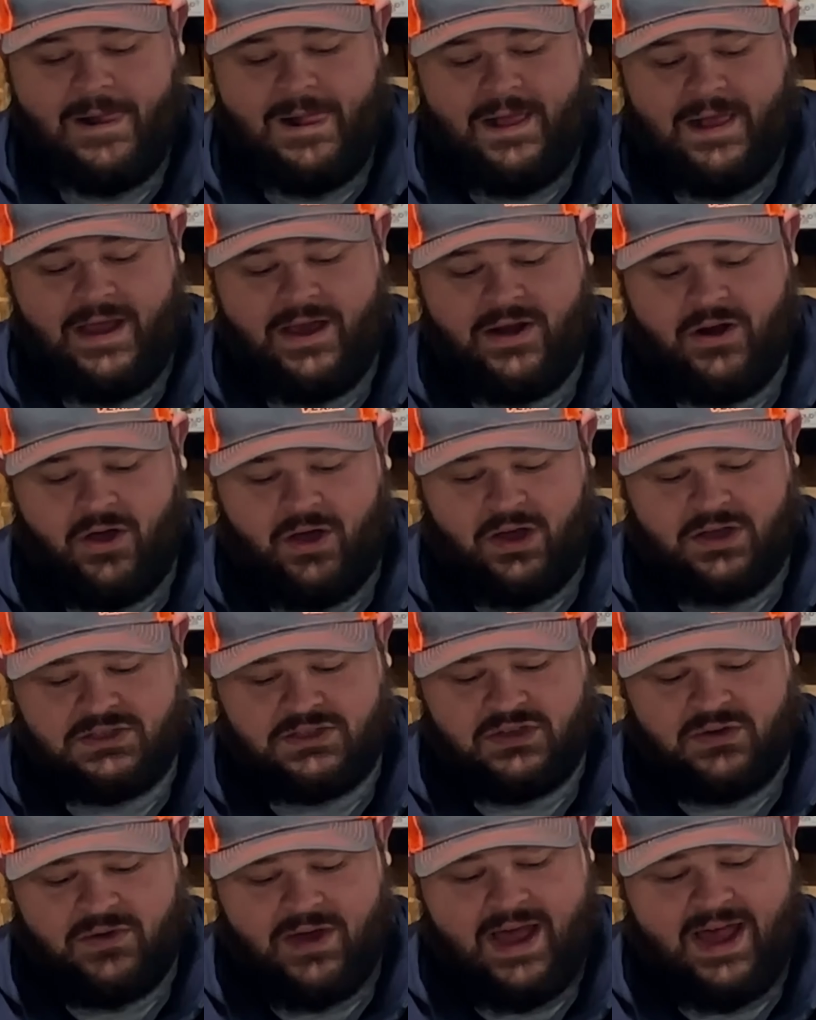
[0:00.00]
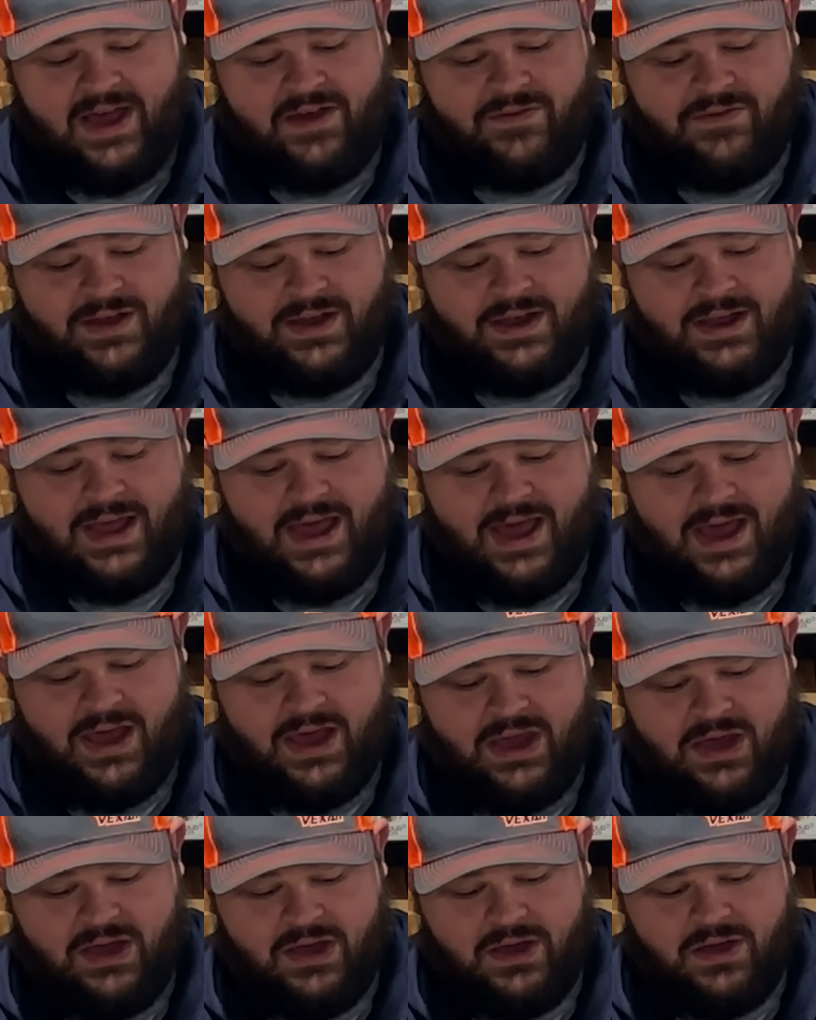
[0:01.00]
and also having
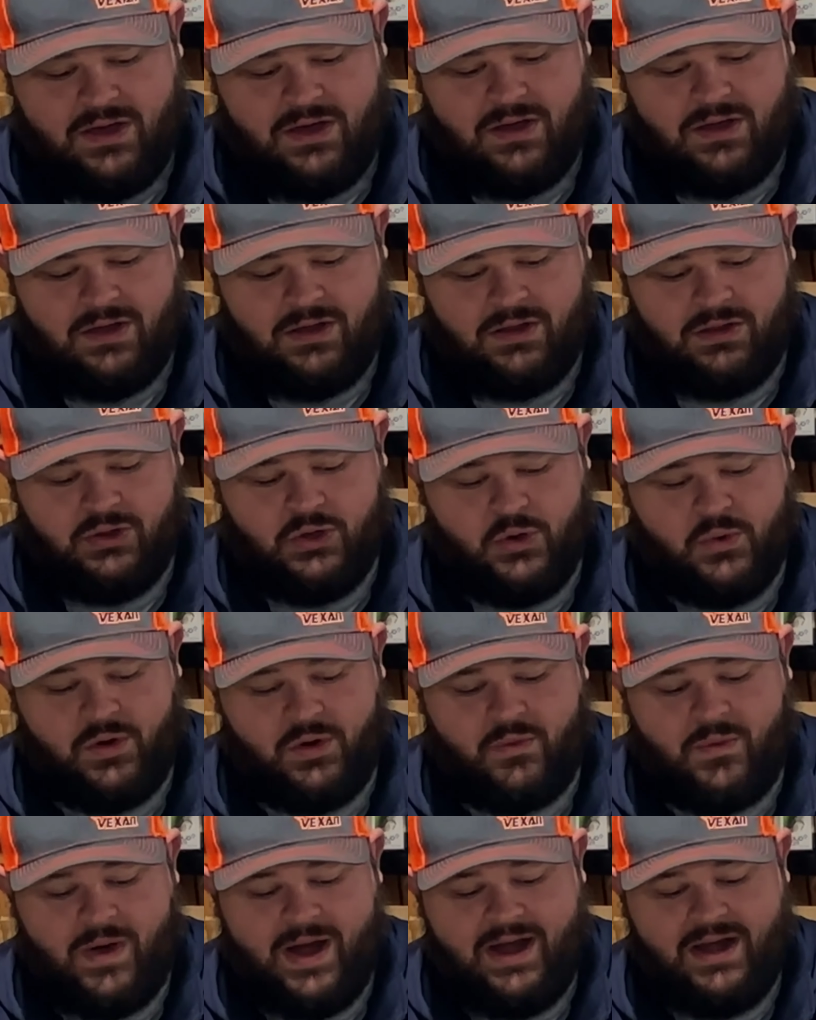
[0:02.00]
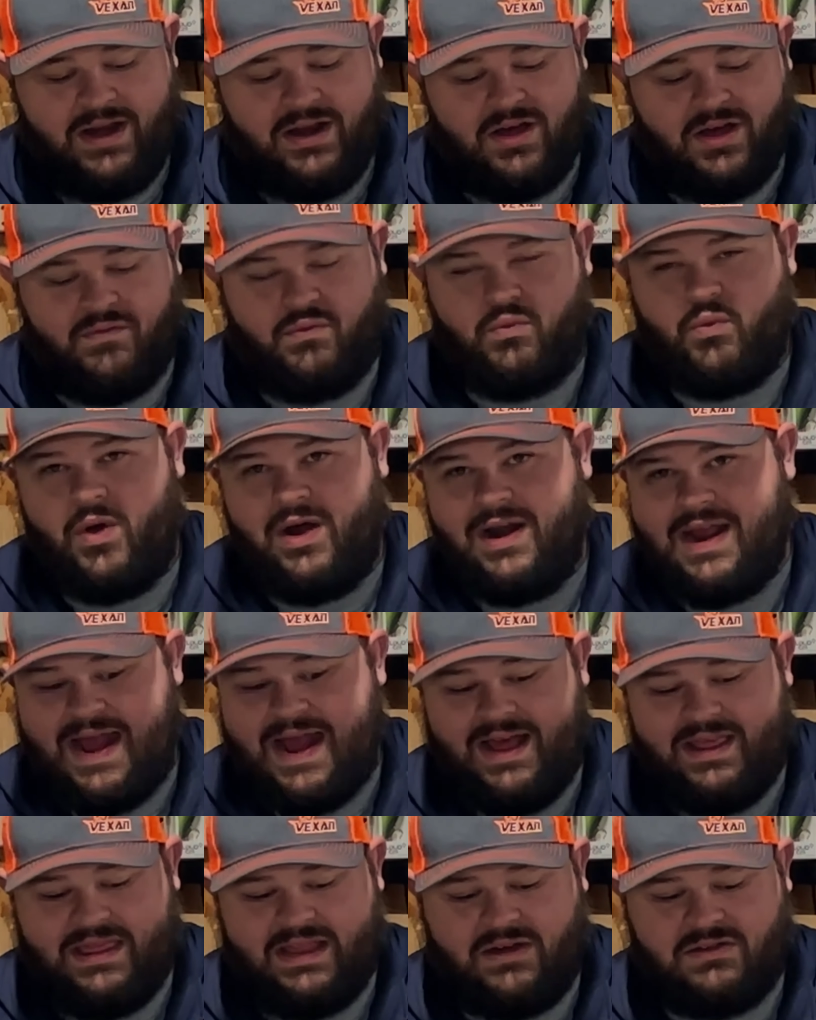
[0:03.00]
a lure rating of
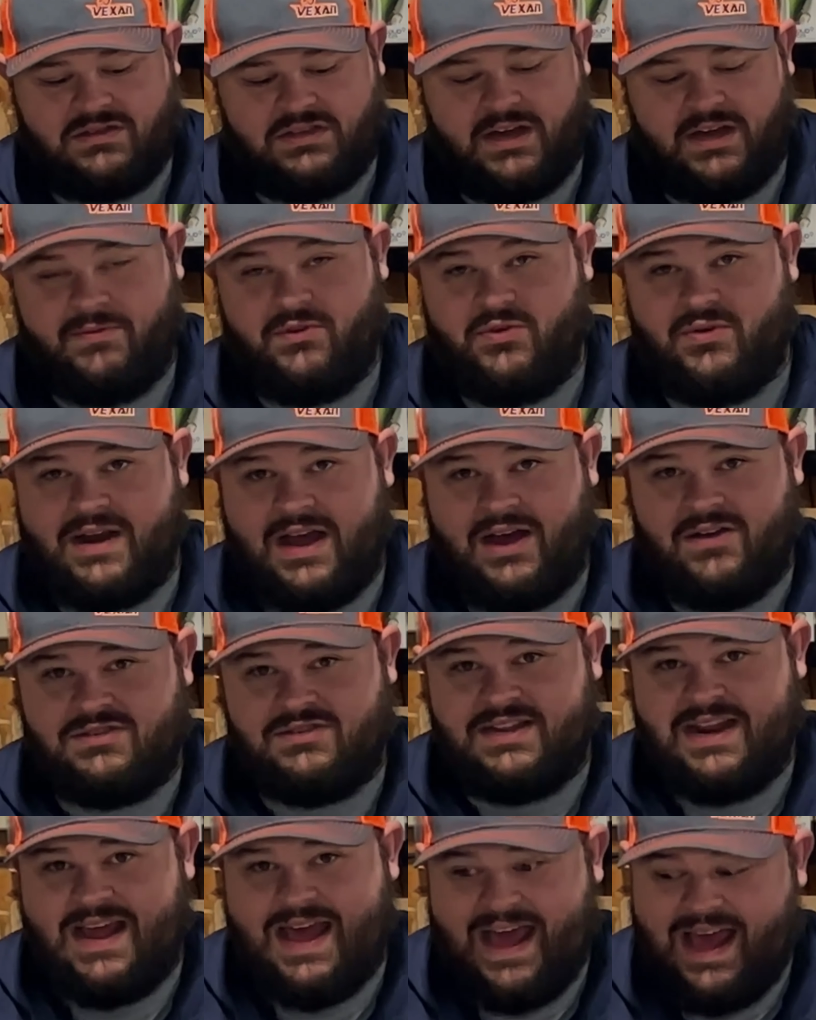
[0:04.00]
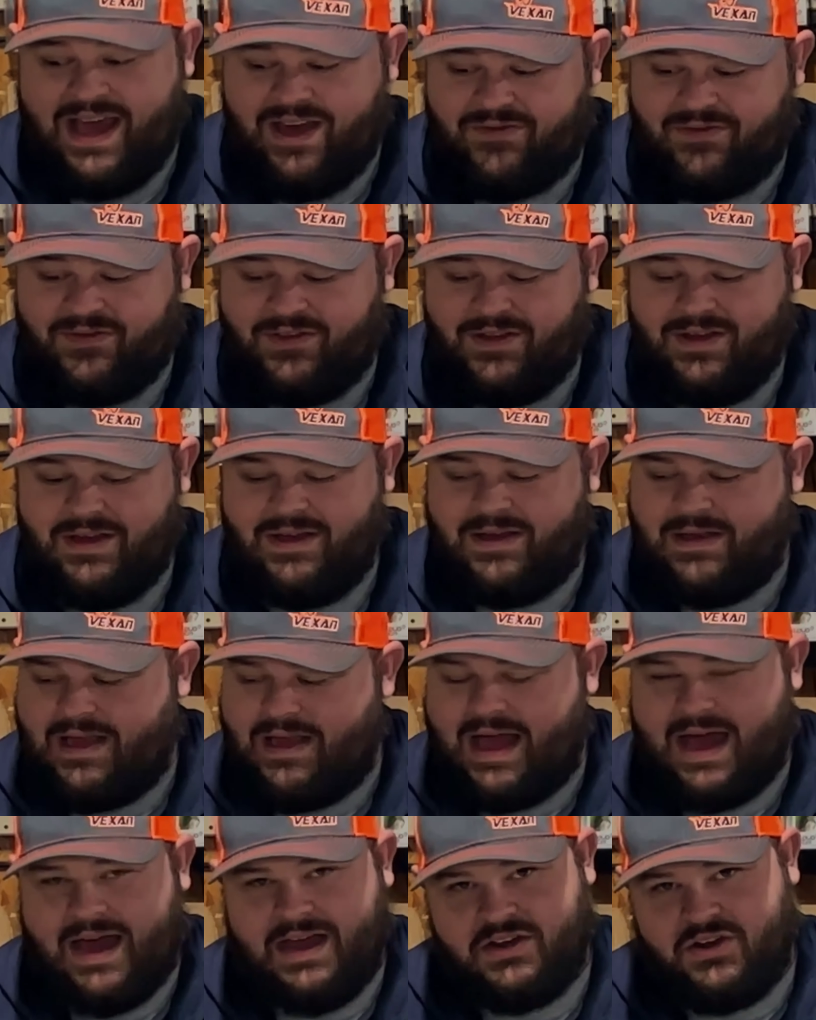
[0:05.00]
1/8 ounce up to 1.5 ounces,
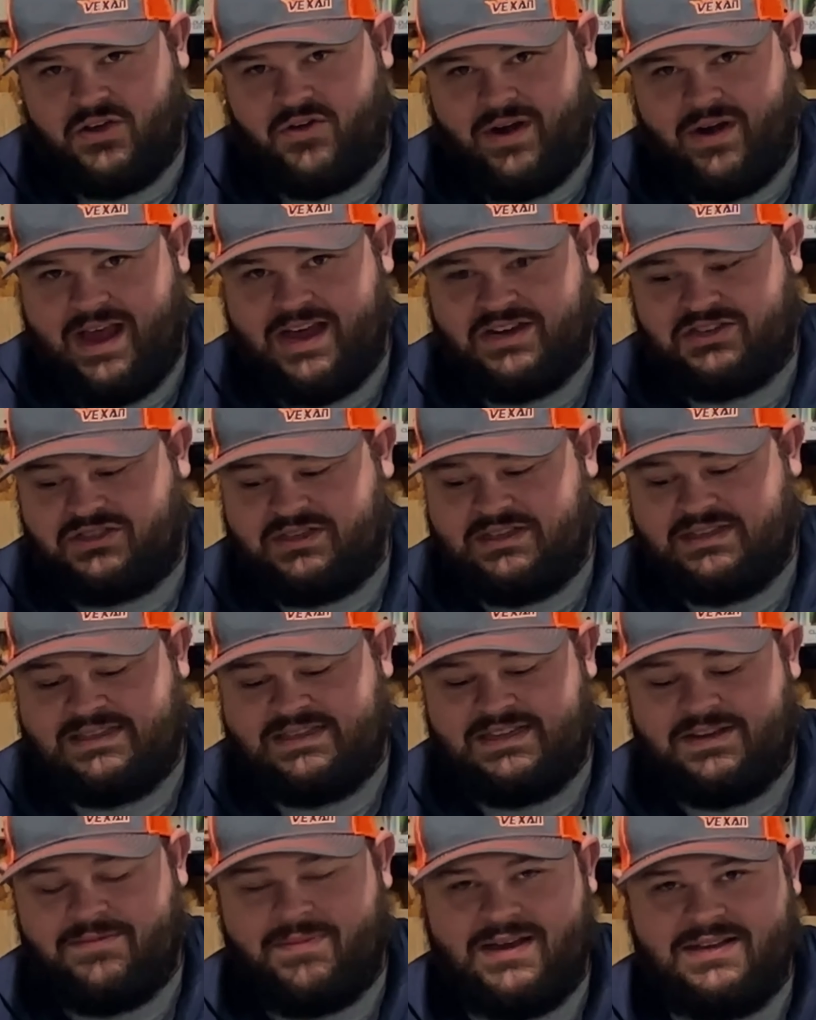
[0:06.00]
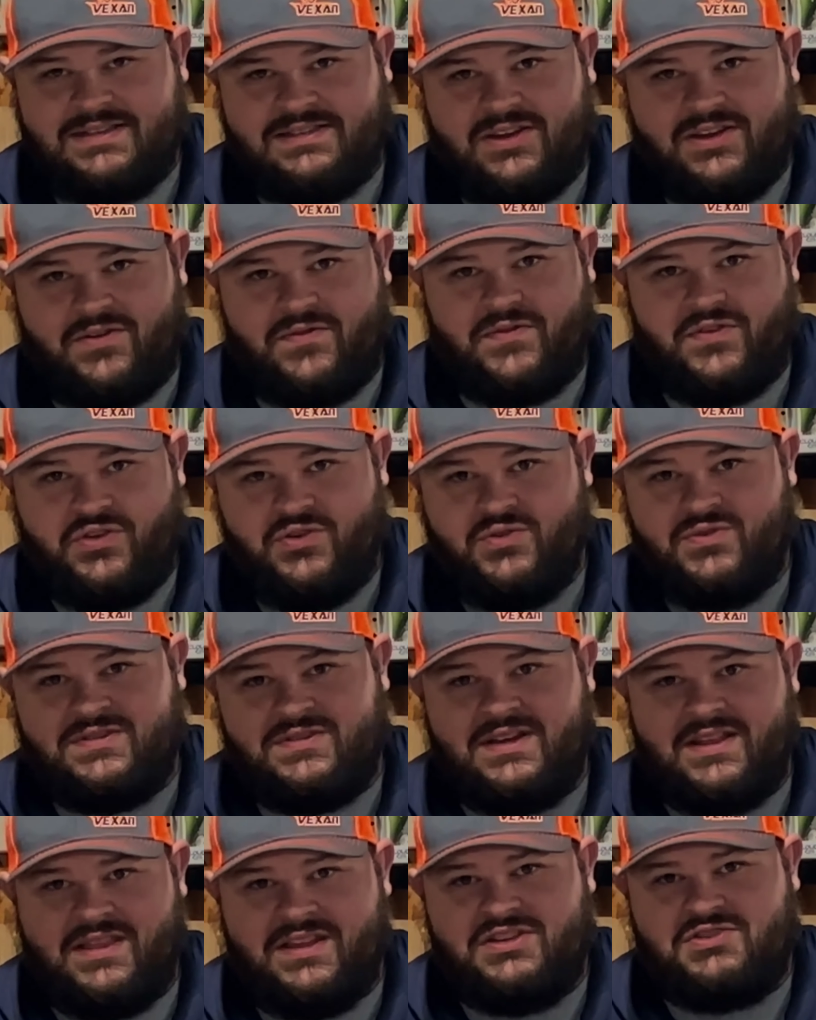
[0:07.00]
I don't actually see myself
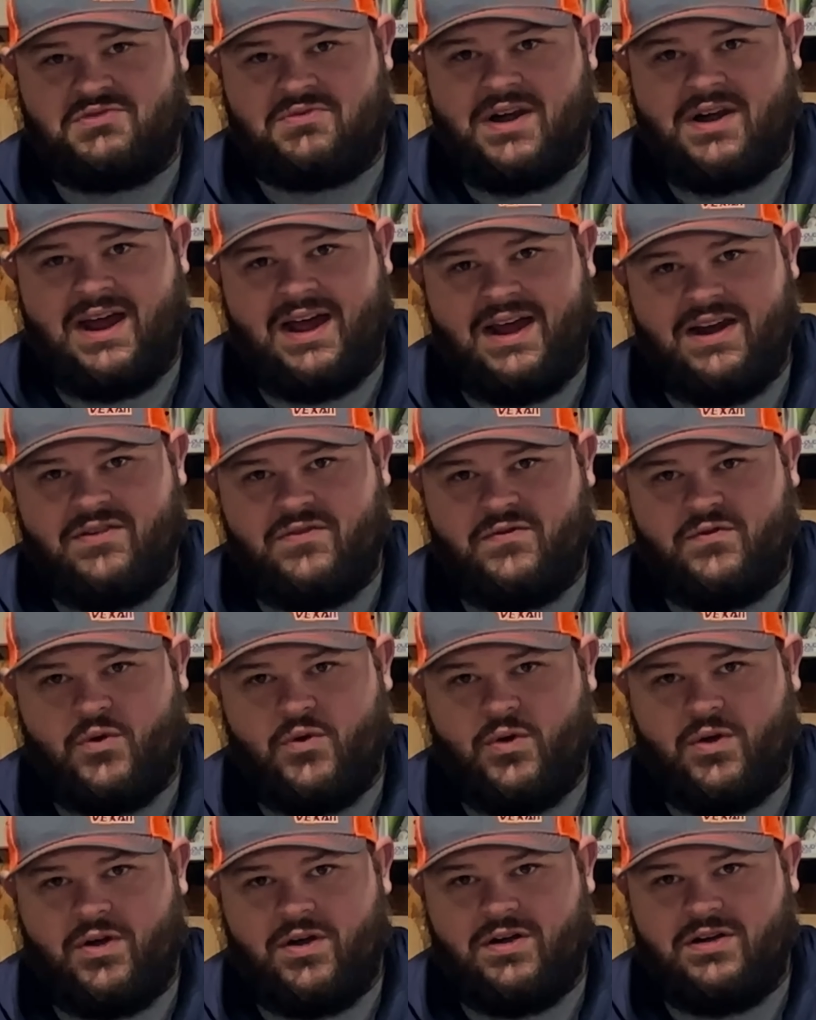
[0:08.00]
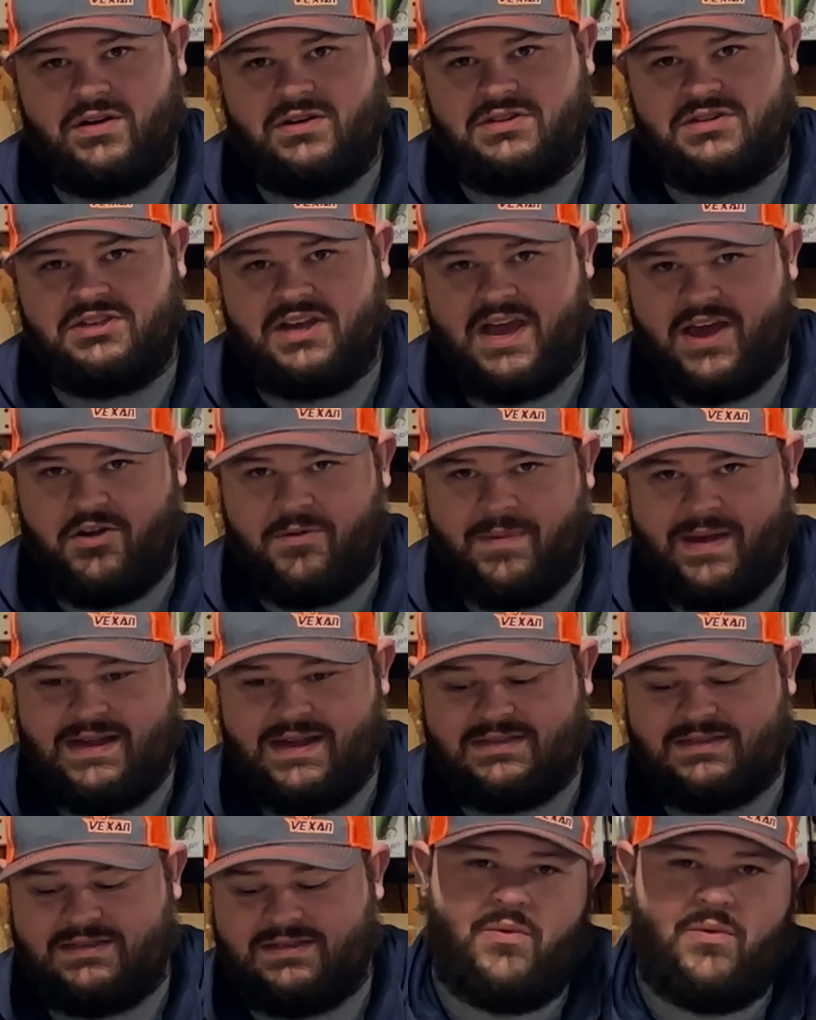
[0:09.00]
using this rod for chatterbaits.